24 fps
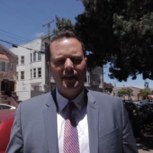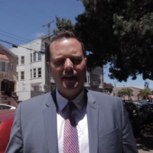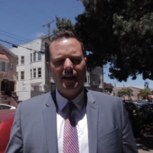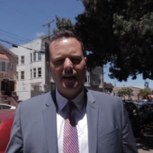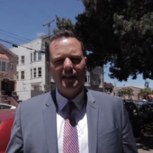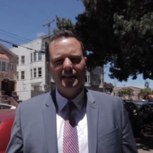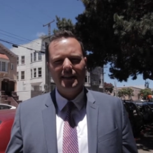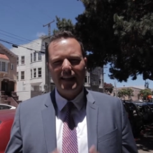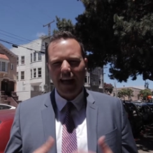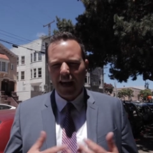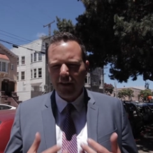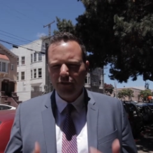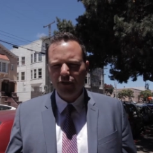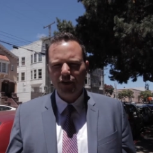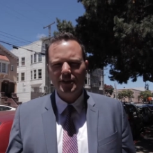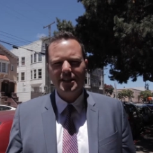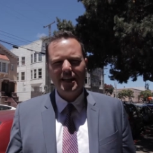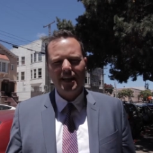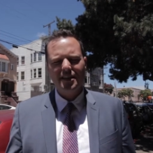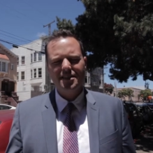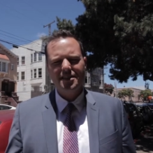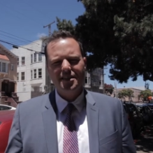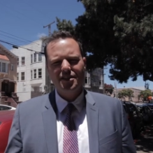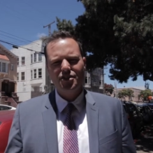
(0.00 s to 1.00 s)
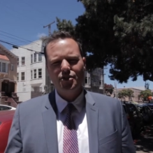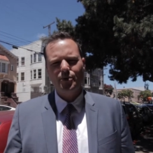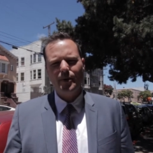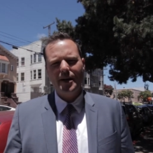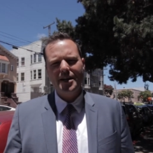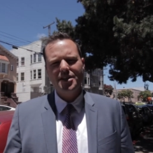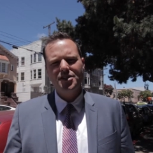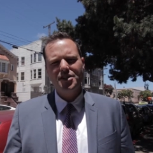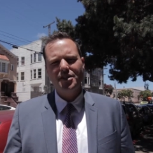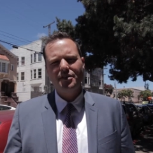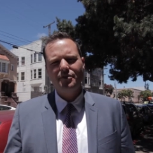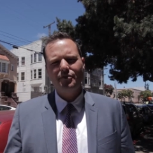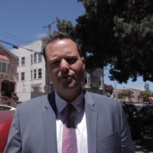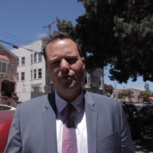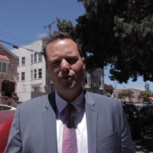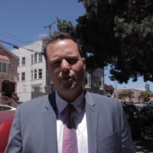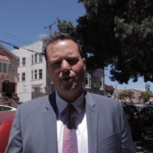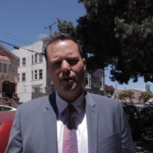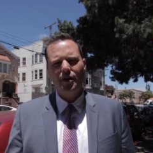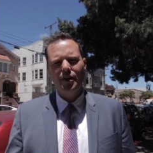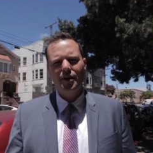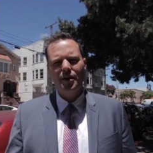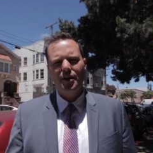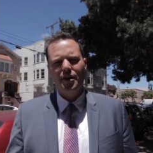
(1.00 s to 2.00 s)
a life or death situation
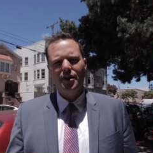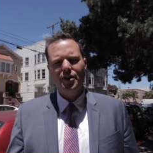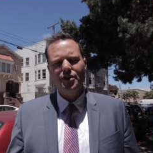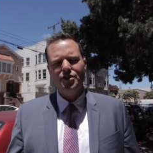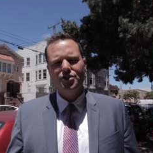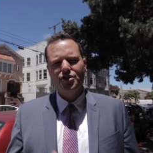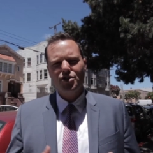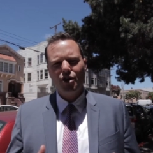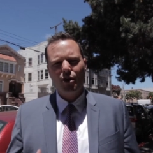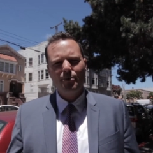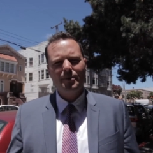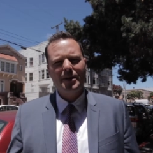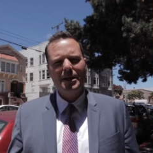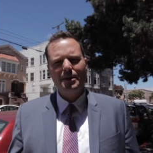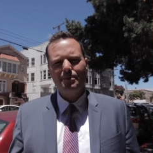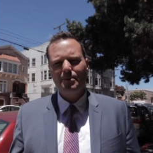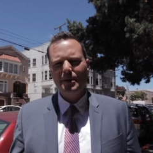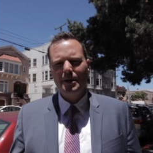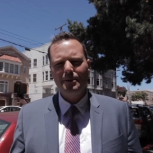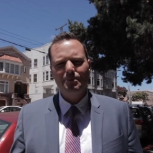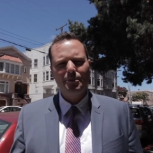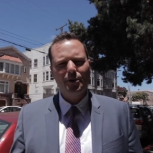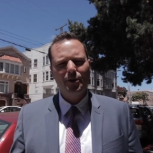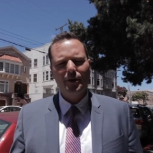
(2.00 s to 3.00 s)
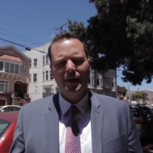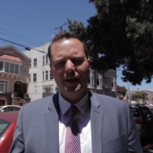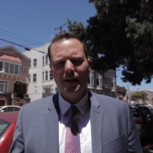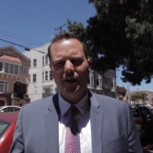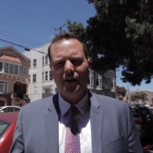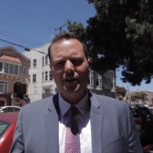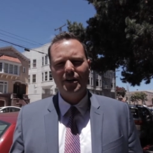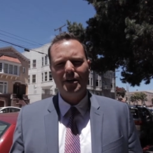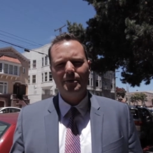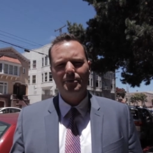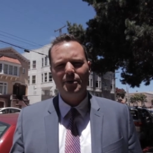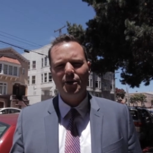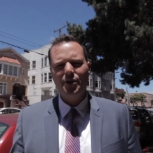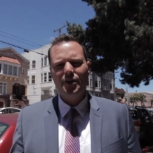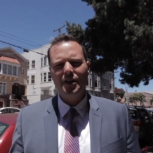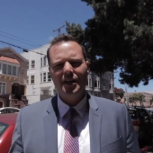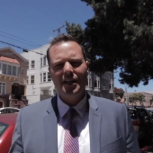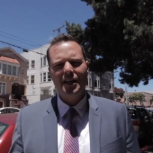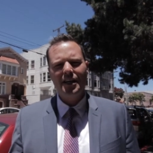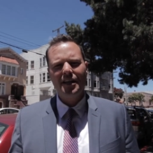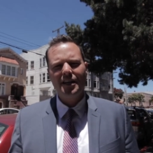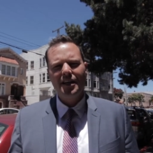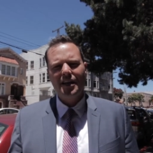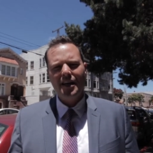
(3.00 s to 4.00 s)
for so many people in our
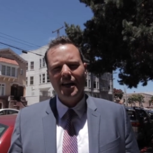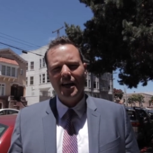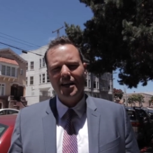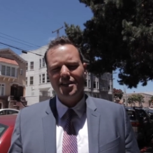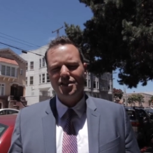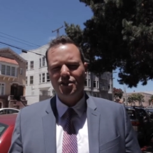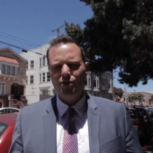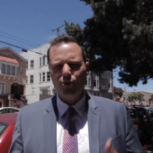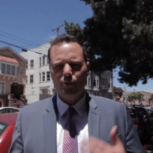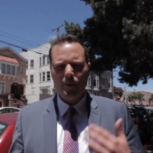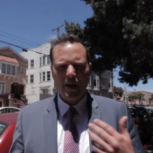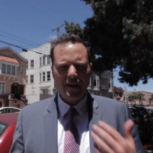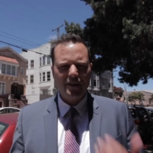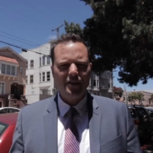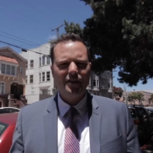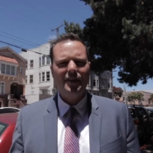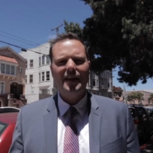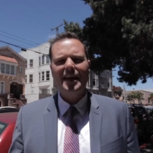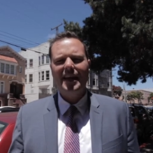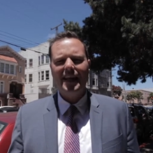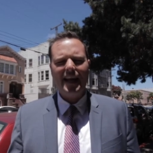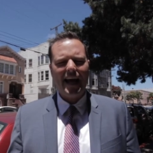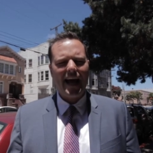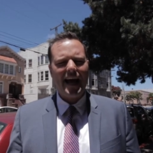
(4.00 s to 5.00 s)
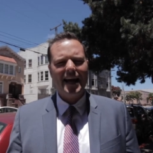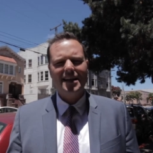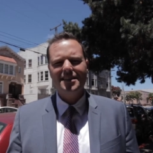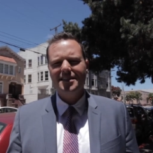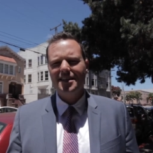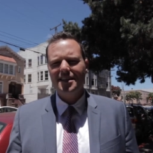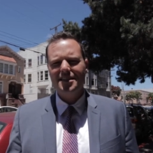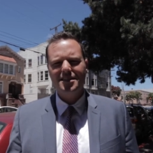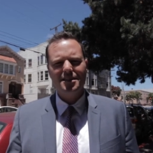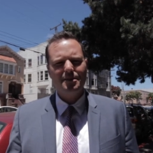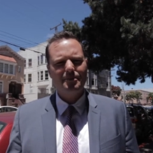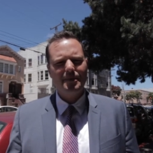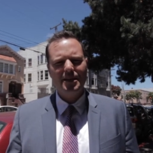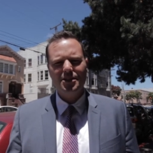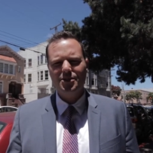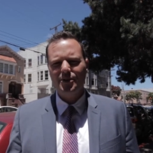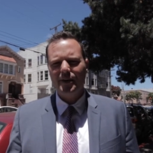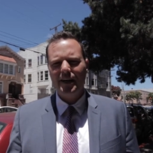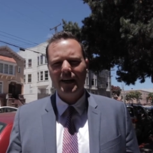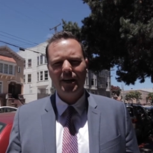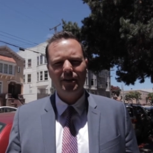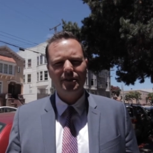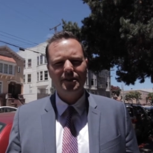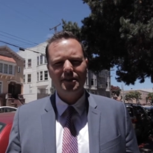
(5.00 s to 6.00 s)
community as to whether they get access to
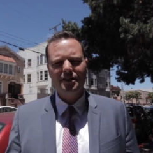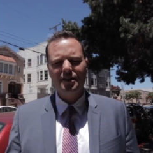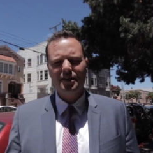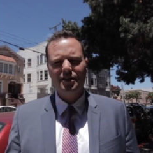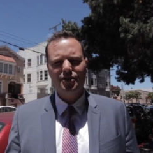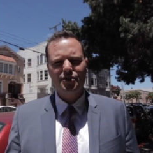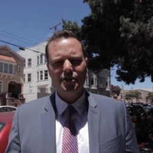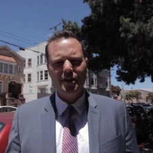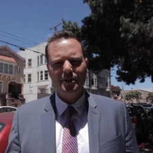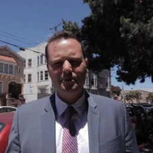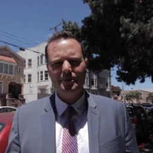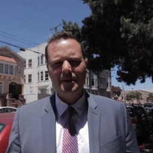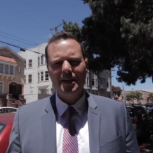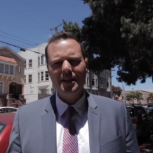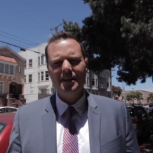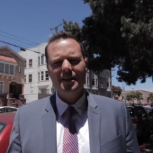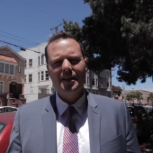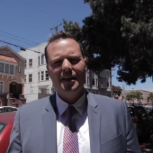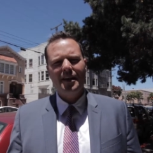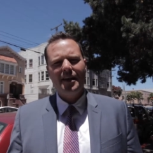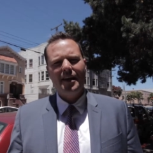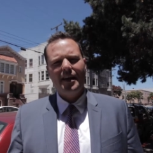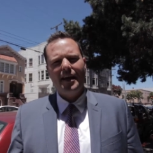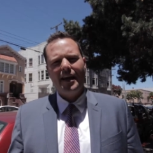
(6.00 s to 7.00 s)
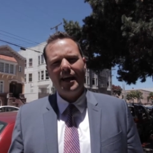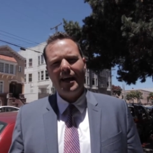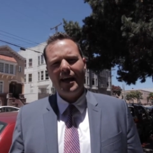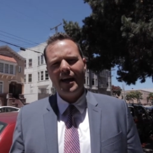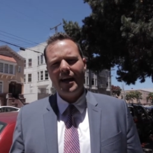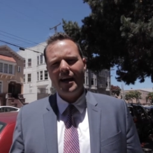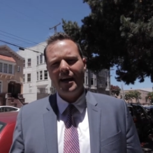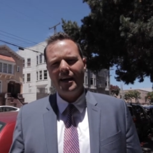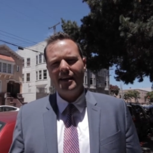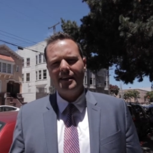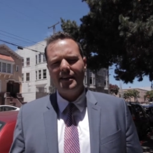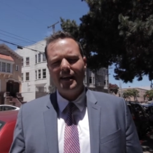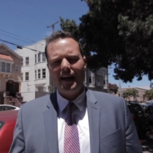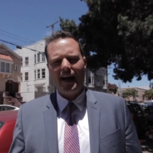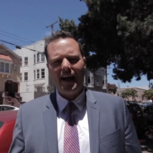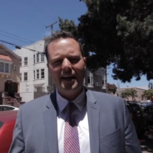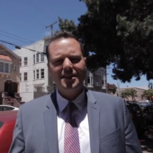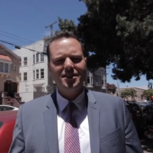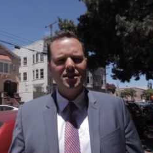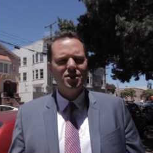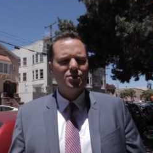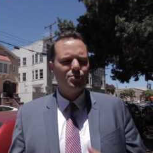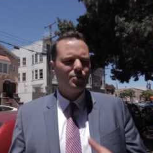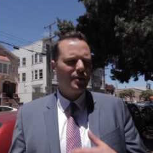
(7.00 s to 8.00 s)
mental health treatment. And I
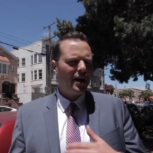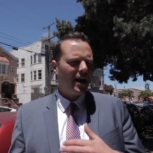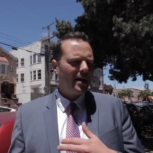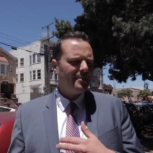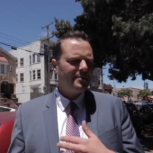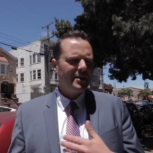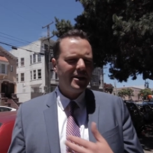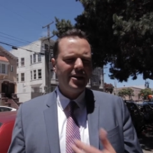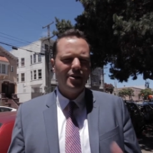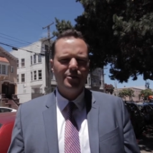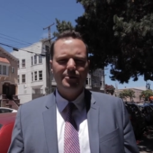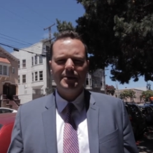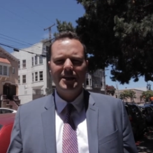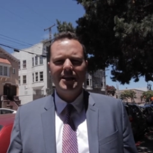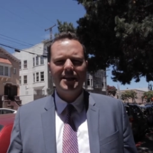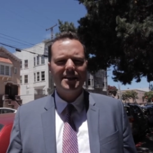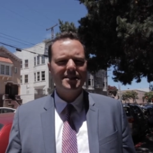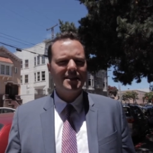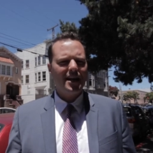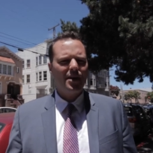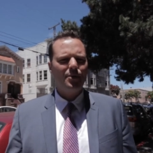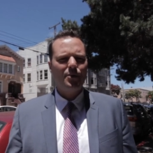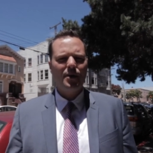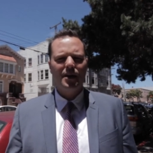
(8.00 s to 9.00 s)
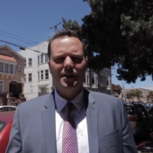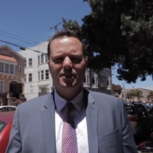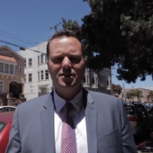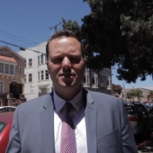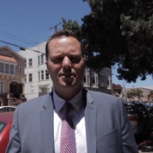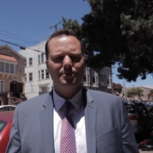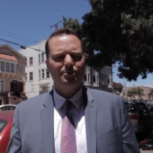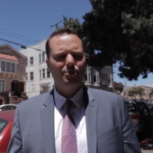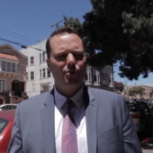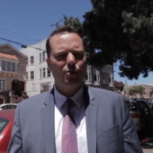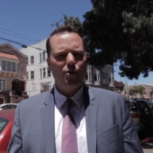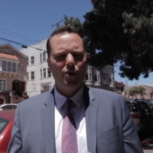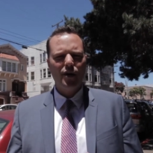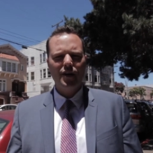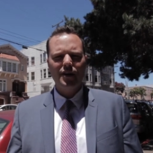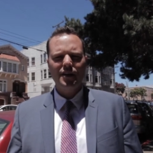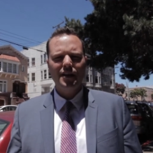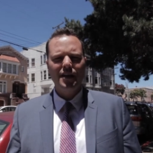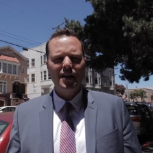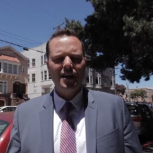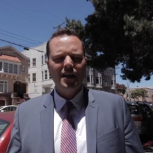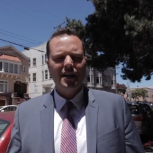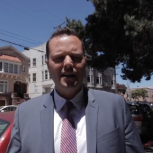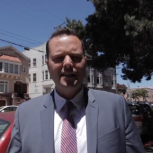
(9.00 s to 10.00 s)
just, I'm here because I want to support
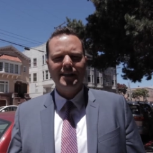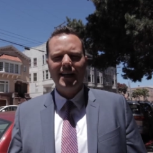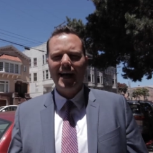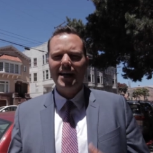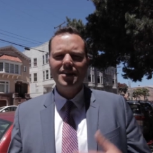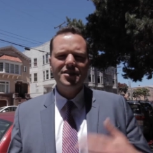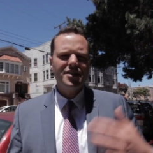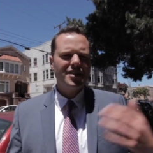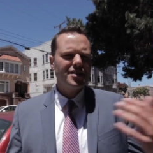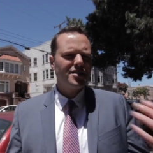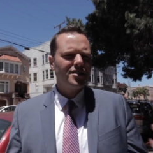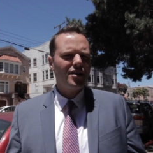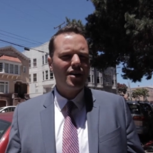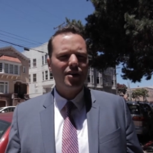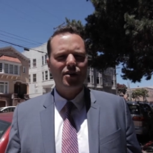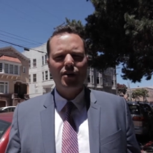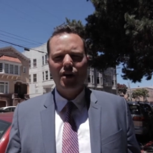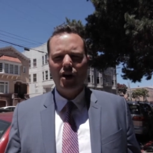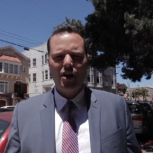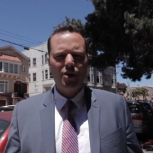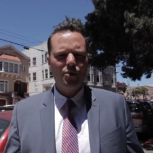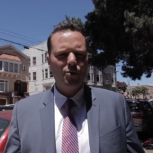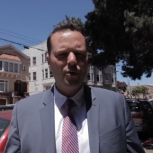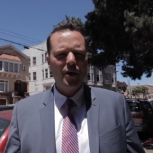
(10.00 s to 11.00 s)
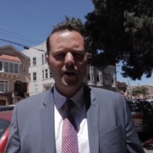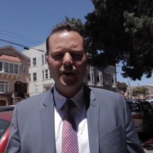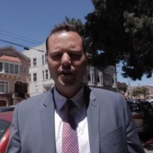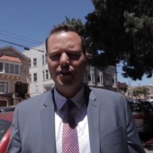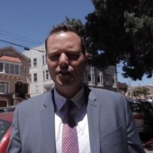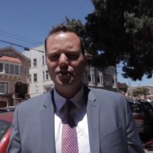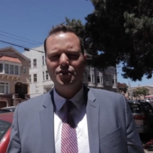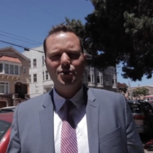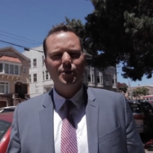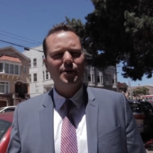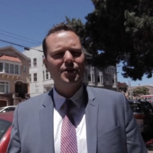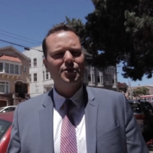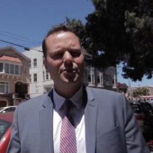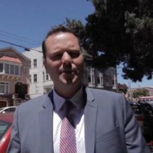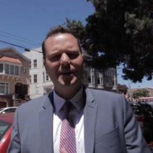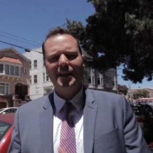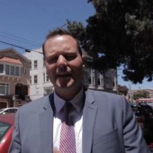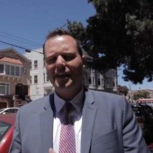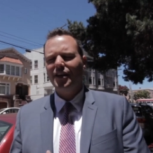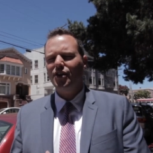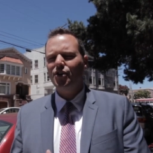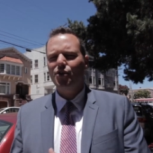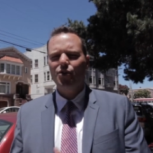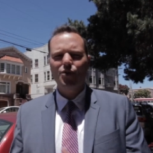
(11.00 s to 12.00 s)
not just our, our workers who are doing
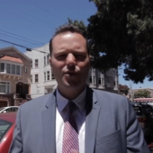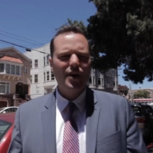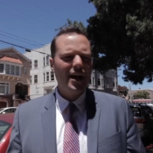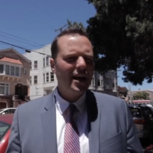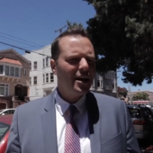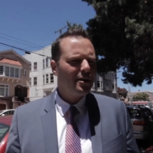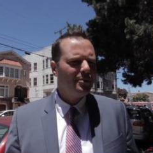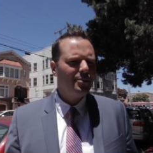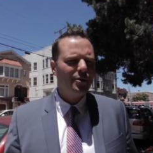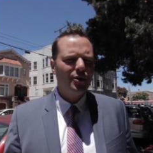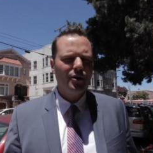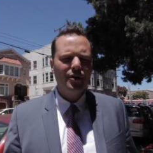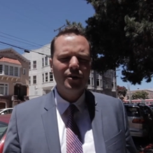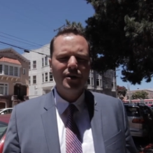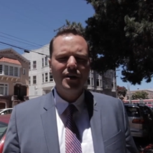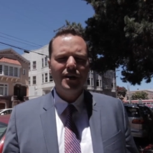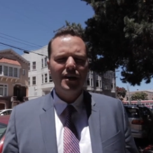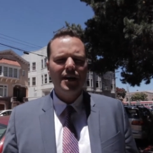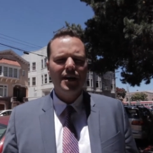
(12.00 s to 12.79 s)
incredible